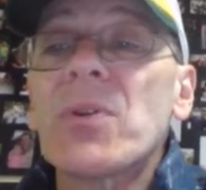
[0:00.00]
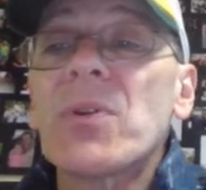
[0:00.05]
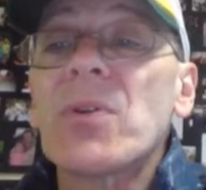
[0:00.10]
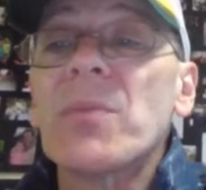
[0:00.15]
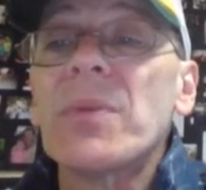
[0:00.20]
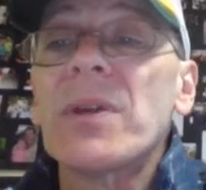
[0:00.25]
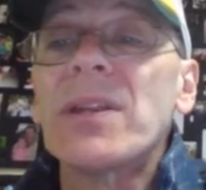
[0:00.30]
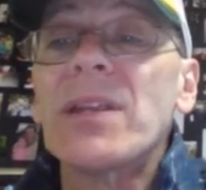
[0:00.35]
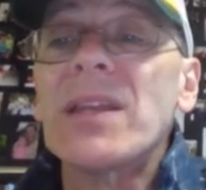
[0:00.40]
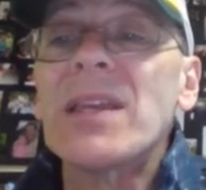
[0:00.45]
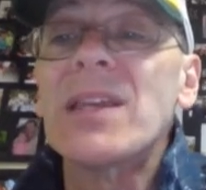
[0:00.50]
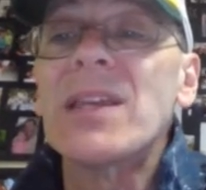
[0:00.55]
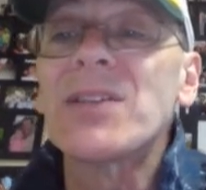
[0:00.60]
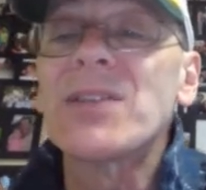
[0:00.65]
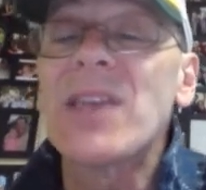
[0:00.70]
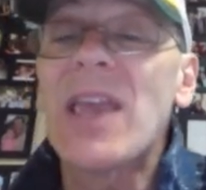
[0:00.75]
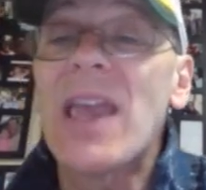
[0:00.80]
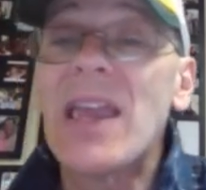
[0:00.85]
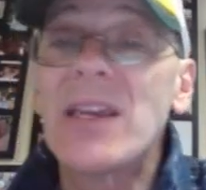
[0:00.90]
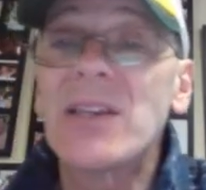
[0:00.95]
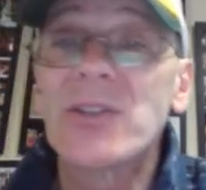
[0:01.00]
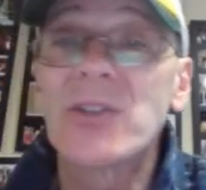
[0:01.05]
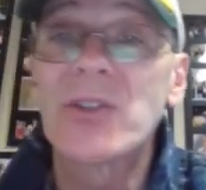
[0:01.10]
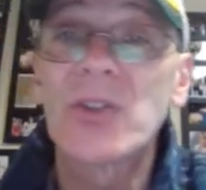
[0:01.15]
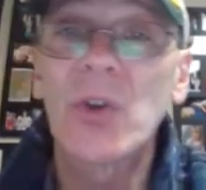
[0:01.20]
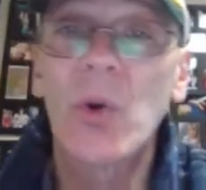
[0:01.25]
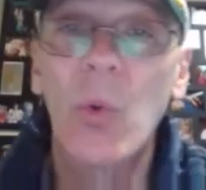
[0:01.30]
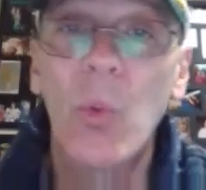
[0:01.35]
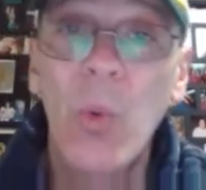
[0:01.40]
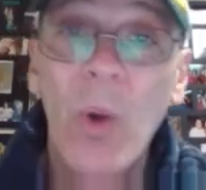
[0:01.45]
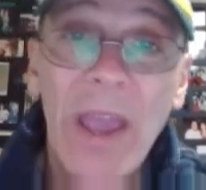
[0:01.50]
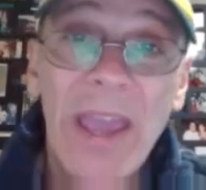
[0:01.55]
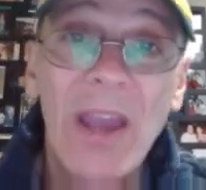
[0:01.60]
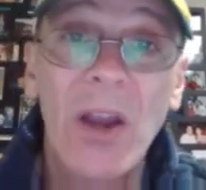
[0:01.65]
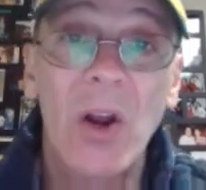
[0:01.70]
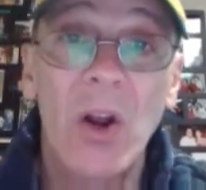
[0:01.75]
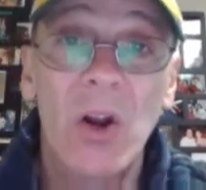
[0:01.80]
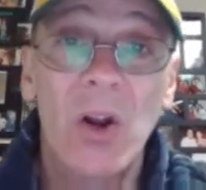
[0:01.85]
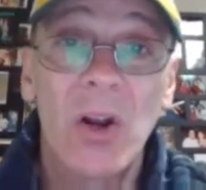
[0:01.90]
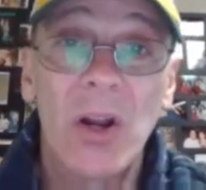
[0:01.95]
pyramid is a
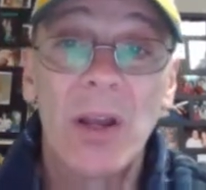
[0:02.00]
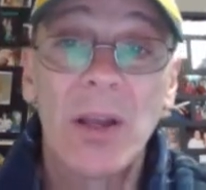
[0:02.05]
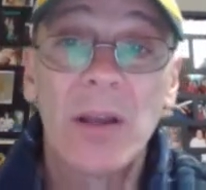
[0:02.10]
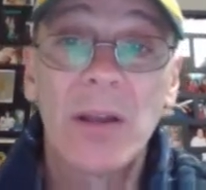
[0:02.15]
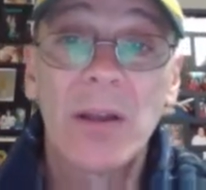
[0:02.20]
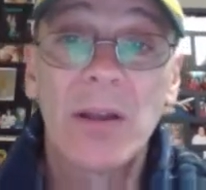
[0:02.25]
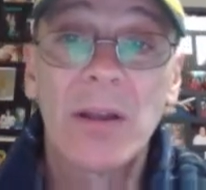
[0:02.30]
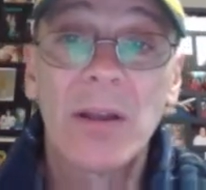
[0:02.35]
square,